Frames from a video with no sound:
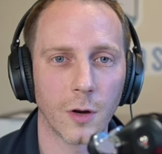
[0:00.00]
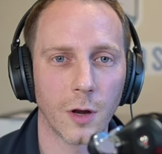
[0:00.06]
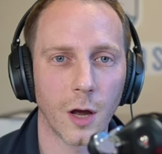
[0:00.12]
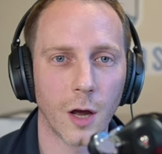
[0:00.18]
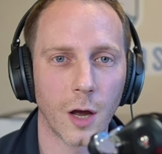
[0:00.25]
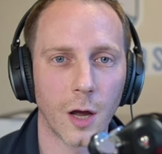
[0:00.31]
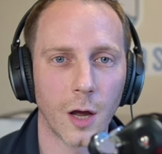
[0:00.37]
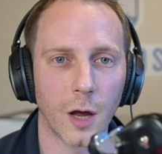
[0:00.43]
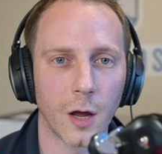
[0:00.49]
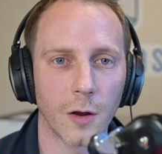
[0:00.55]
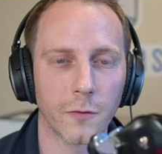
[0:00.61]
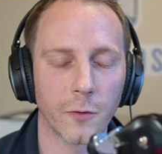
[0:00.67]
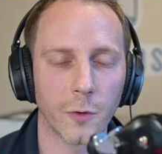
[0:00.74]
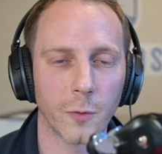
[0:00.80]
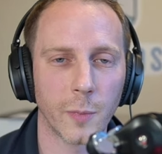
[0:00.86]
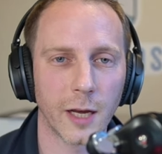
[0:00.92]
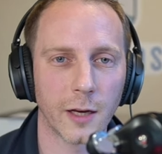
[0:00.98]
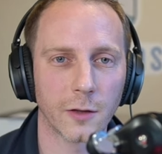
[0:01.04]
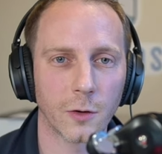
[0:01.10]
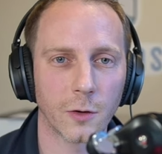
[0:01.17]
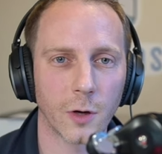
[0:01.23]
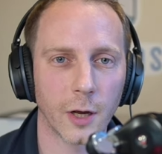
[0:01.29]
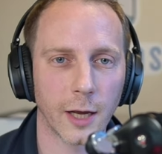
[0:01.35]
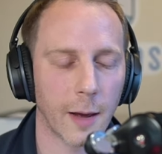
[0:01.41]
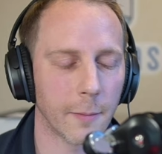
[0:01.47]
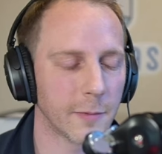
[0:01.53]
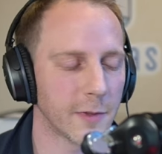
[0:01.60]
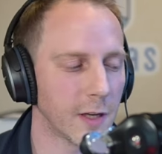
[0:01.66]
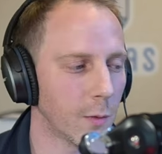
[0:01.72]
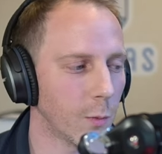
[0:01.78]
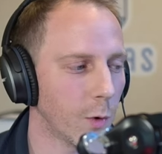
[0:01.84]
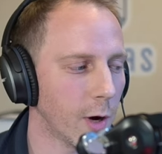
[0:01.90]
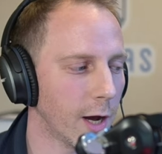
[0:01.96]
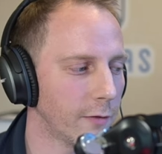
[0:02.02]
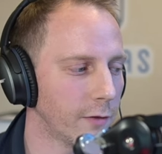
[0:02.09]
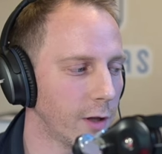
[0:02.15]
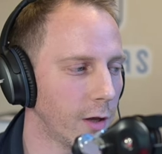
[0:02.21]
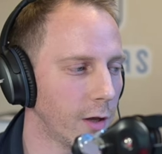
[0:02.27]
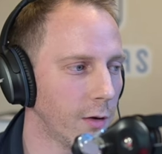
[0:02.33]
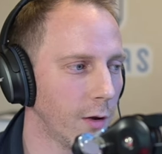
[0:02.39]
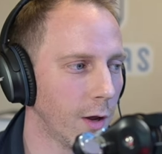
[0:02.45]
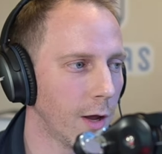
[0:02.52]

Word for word: uh, through being a Docker captain and what have you.